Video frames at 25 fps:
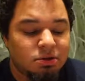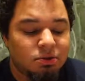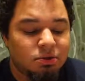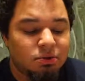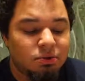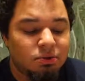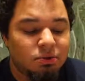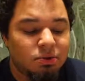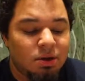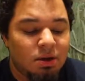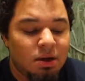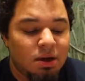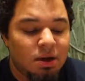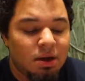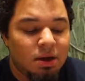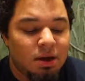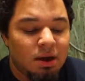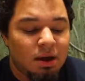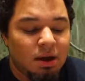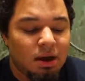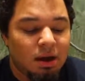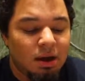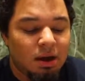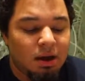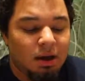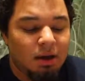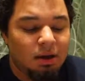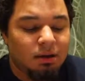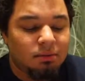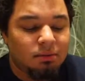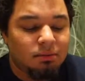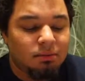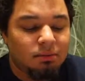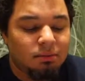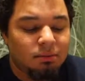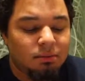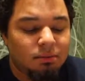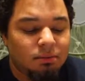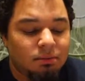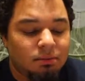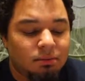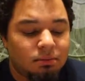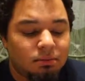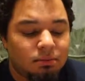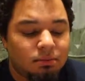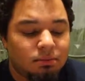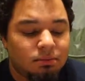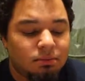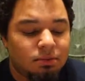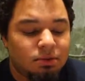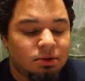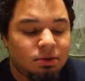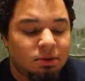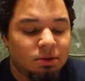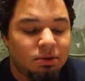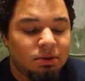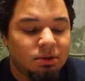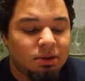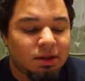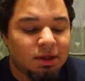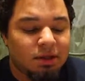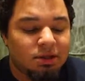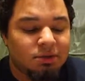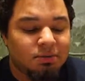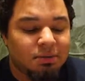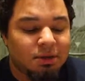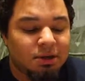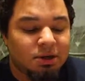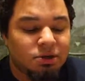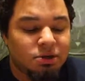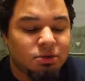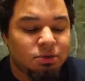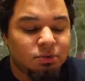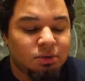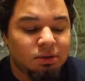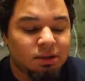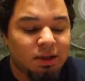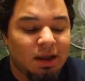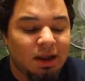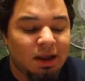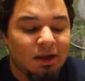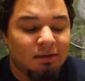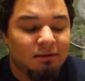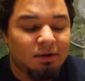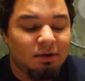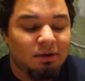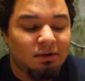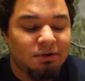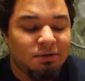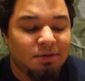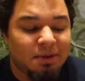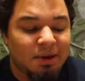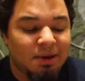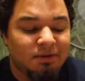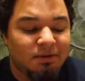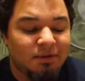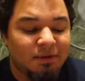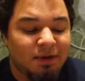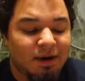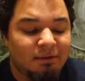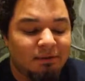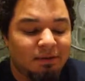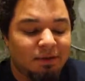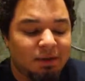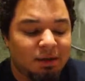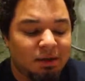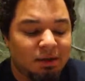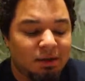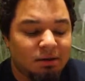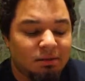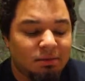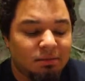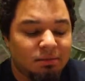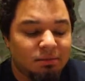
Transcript: do certain things, because you will not have enough space for everything.